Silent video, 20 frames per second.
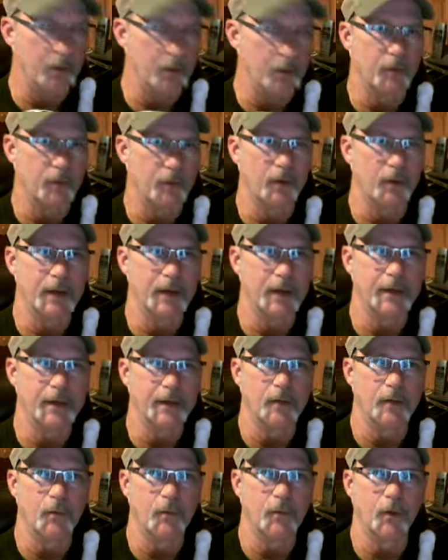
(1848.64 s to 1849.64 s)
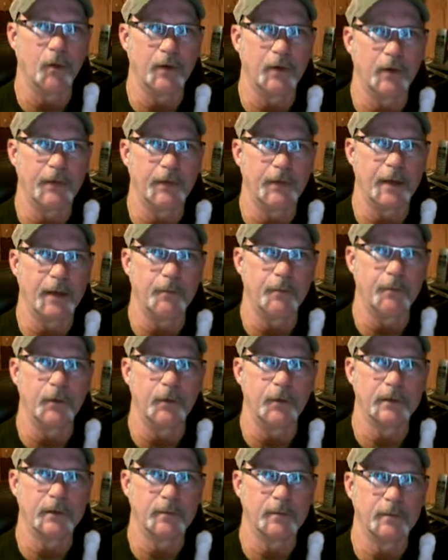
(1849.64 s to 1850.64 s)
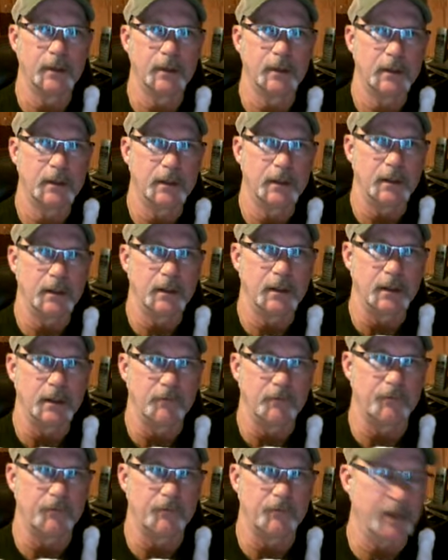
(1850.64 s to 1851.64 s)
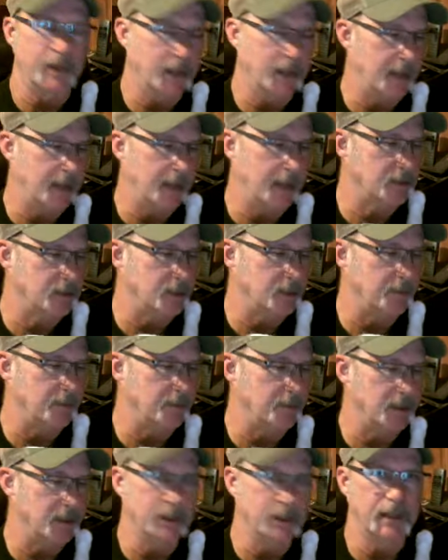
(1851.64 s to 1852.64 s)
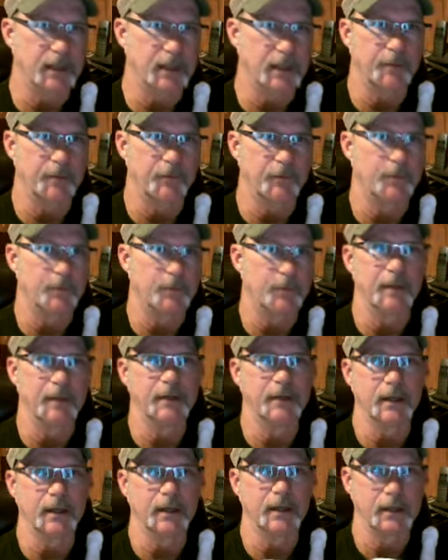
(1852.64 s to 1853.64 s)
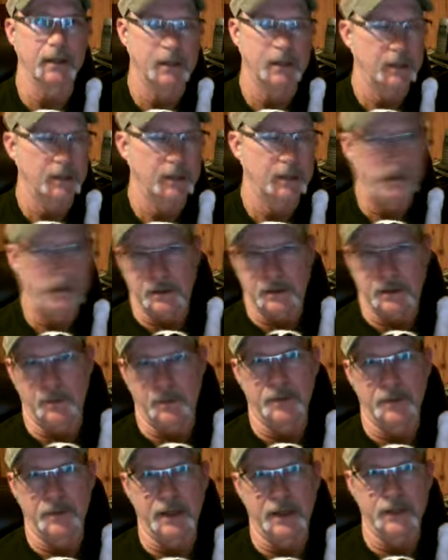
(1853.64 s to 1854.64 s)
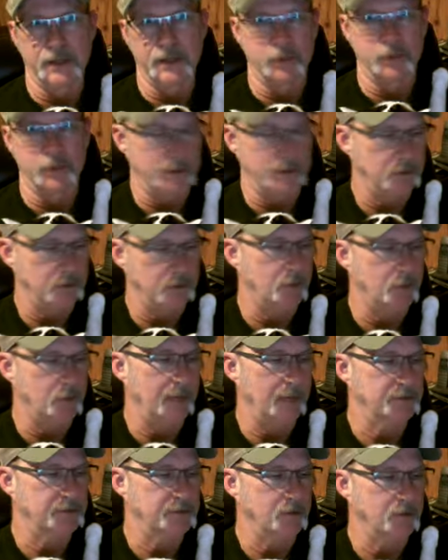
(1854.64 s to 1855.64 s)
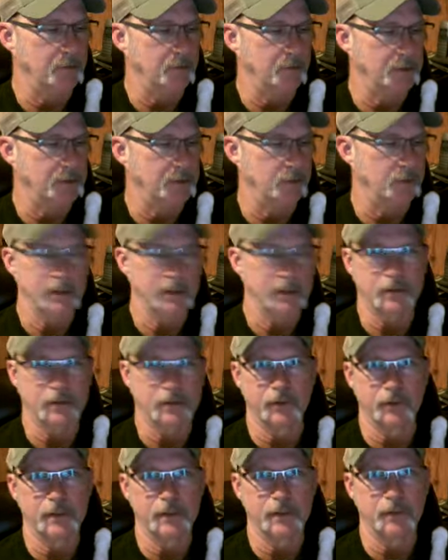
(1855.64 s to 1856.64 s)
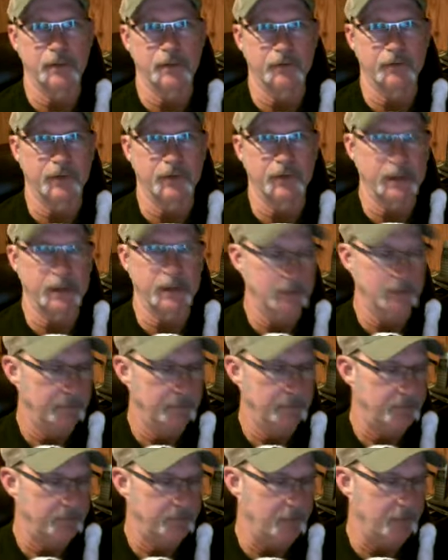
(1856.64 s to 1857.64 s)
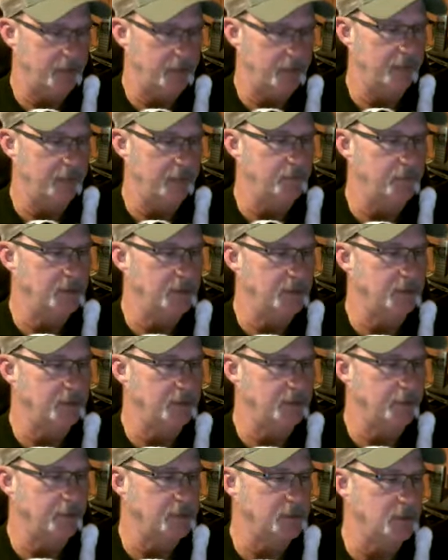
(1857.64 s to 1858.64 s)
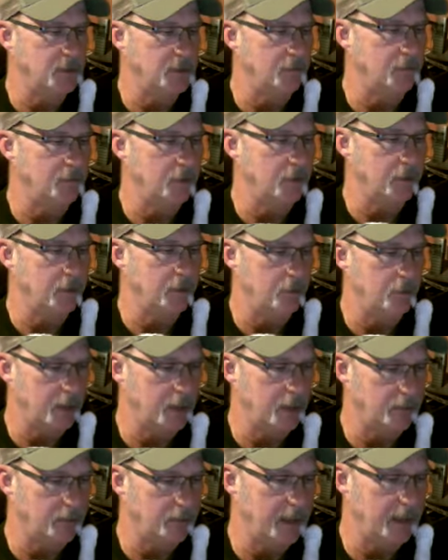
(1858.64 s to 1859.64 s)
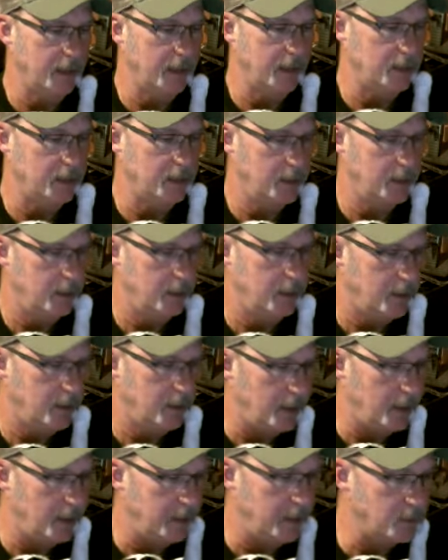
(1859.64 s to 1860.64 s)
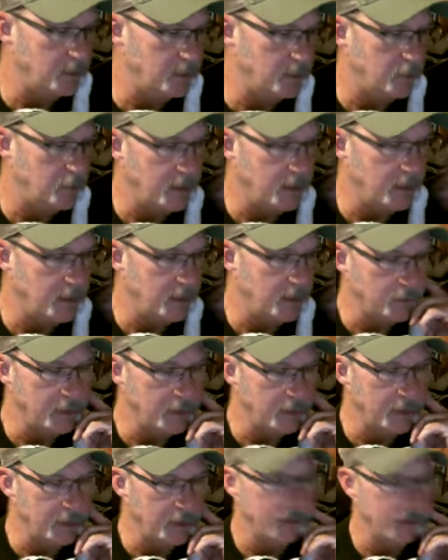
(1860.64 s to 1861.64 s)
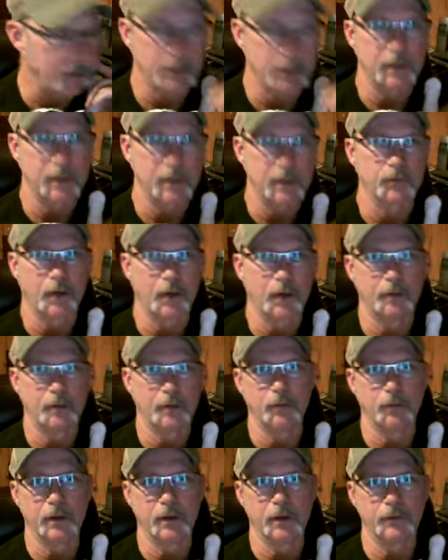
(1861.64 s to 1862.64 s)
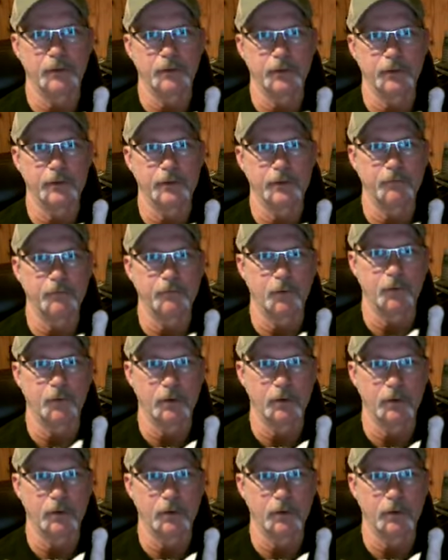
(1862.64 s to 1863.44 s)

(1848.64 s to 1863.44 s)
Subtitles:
Rondale Moore at that point, if they got somebody that they prefer. Maybe maybe an edge rusher drops to them at 23, but if they haven't picked up a receiver or a running back at 23, I look at them grabbing one at 34.